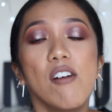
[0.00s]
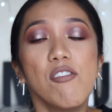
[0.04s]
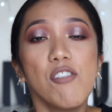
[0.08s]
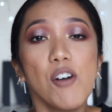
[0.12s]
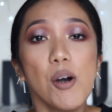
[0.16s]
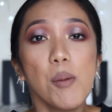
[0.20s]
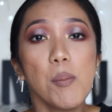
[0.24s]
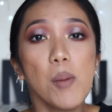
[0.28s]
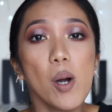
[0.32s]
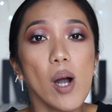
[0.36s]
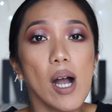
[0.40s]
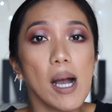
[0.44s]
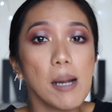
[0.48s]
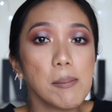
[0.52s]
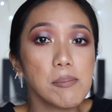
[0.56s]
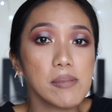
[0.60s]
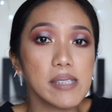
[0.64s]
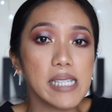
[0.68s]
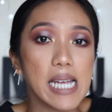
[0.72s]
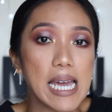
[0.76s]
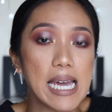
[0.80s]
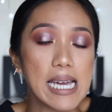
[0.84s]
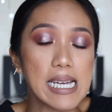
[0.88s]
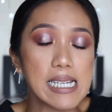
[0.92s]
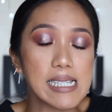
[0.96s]
for more
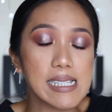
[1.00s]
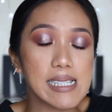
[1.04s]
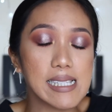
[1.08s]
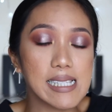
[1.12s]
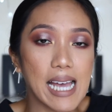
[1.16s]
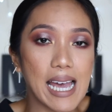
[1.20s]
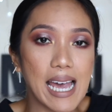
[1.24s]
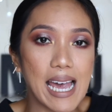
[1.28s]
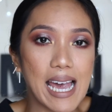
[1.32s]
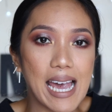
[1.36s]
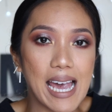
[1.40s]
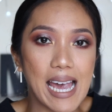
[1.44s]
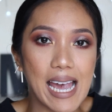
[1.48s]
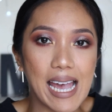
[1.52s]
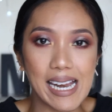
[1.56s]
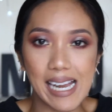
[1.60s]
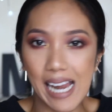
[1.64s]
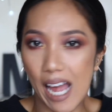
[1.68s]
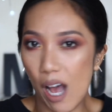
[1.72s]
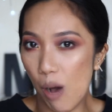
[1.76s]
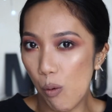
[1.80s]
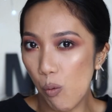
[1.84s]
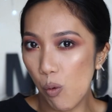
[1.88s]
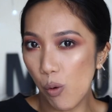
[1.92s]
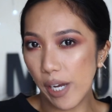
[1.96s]
updates,
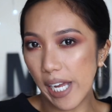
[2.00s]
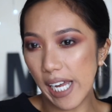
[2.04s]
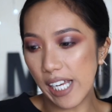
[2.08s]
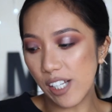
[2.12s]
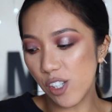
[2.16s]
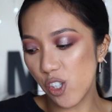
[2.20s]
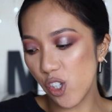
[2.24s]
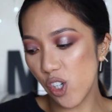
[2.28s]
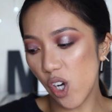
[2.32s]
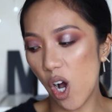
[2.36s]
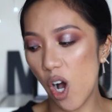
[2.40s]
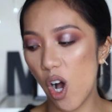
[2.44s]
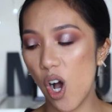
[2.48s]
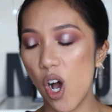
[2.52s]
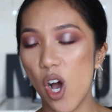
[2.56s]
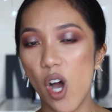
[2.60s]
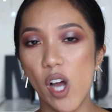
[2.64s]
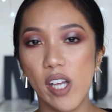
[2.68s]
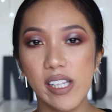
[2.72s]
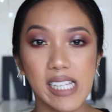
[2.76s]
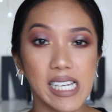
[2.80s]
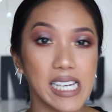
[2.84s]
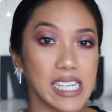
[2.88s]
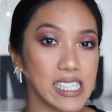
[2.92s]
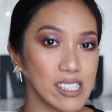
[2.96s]
and I will catch you
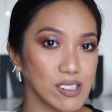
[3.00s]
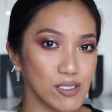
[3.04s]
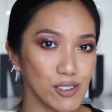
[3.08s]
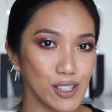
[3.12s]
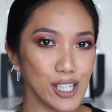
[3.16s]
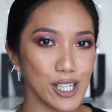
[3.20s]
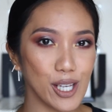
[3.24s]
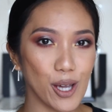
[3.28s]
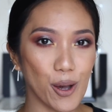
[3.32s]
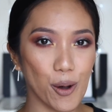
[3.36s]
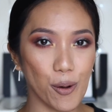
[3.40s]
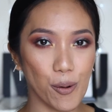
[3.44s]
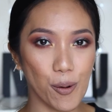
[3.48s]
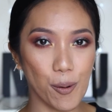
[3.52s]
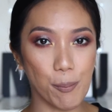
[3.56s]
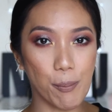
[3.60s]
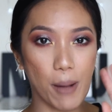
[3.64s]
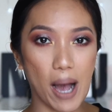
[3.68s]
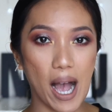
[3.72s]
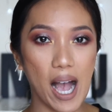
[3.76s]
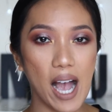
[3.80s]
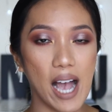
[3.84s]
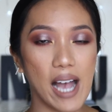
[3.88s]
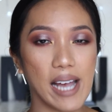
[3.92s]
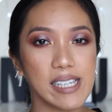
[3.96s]
on the next video.
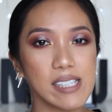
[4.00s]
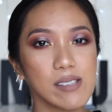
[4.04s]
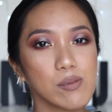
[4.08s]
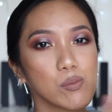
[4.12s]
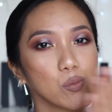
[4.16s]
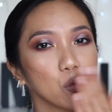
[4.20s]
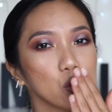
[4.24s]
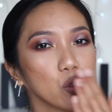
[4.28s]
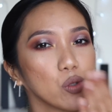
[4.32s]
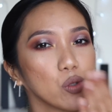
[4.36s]
Bye.